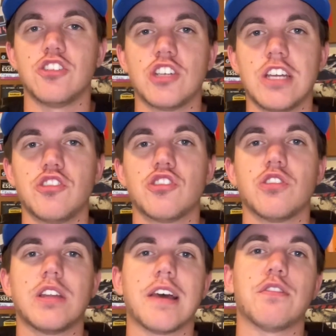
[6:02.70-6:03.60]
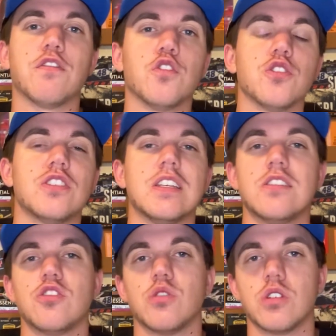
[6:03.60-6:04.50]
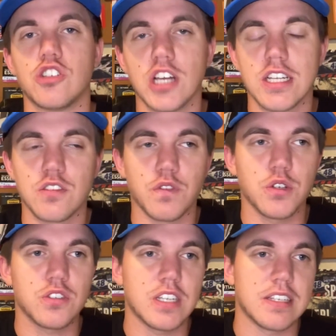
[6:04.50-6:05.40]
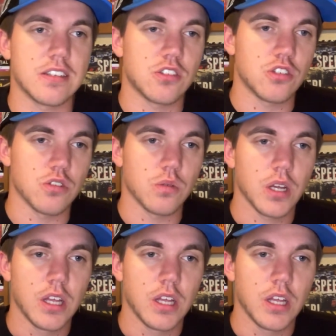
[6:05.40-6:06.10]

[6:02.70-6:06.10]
changes so you can have the full season to adjust, full season to,